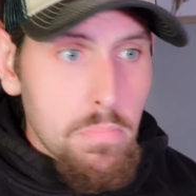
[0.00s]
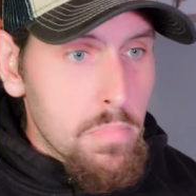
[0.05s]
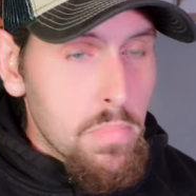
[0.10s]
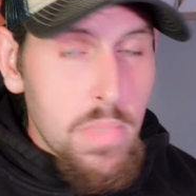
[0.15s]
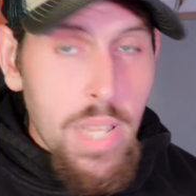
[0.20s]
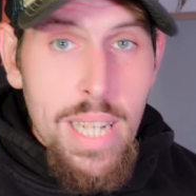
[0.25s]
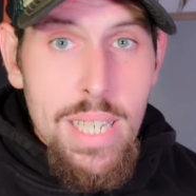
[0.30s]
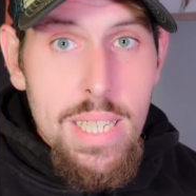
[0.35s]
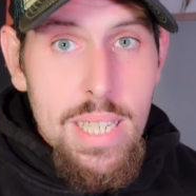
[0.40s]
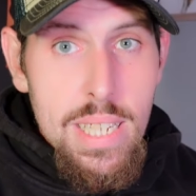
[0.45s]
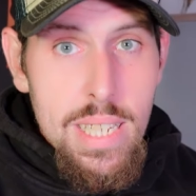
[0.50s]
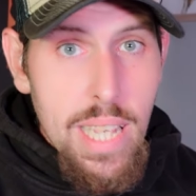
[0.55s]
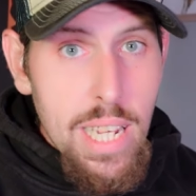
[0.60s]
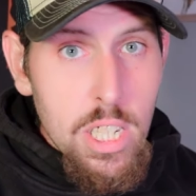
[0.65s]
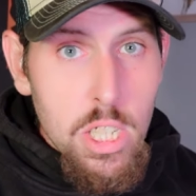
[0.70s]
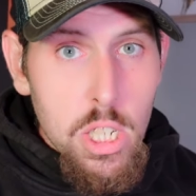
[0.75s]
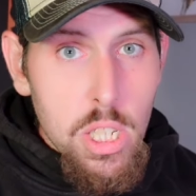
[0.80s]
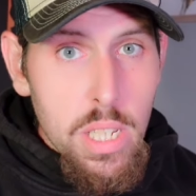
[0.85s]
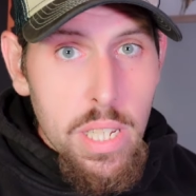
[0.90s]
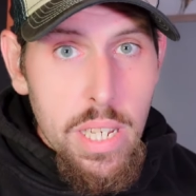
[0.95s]
that's
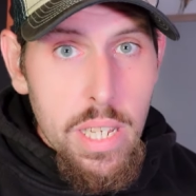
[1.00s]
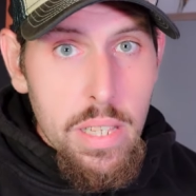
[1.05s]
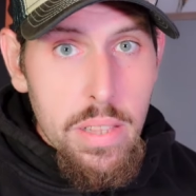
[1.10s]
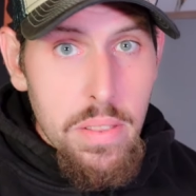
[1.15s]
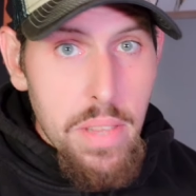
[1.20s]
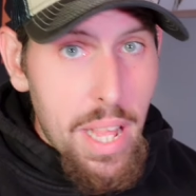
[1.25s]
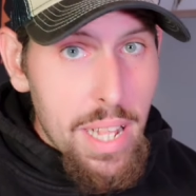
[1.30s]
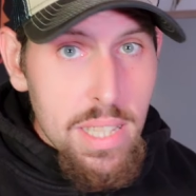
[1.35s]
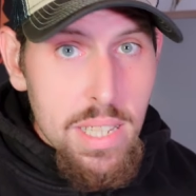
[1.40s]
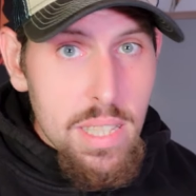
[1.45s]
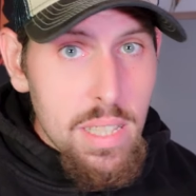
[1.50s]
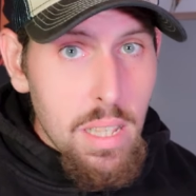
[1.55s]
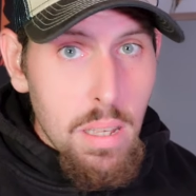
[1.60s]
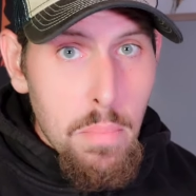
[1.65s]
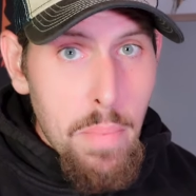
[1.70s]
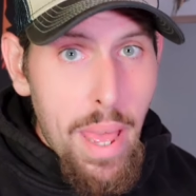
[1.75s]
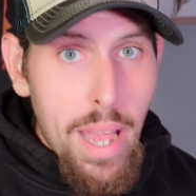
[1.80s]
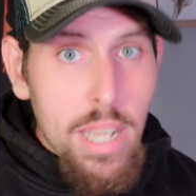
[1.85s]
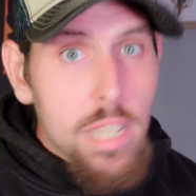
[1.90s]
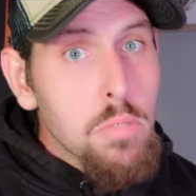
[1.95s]
the
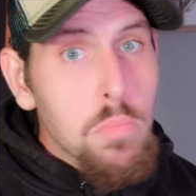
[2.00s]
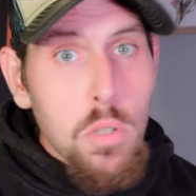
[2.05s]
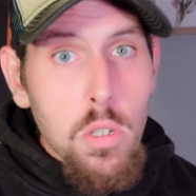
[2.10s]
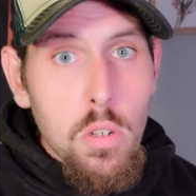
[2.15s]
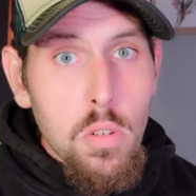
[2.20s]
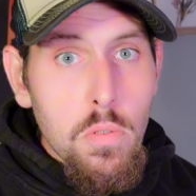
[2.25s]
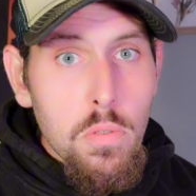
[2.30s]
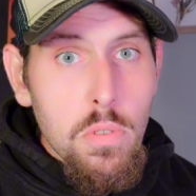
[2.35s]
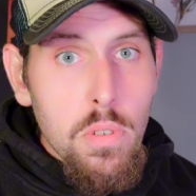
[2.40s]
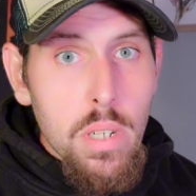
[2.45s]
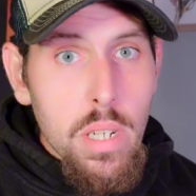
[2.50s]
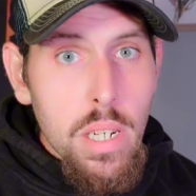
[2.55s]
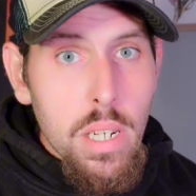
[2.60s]
Max move.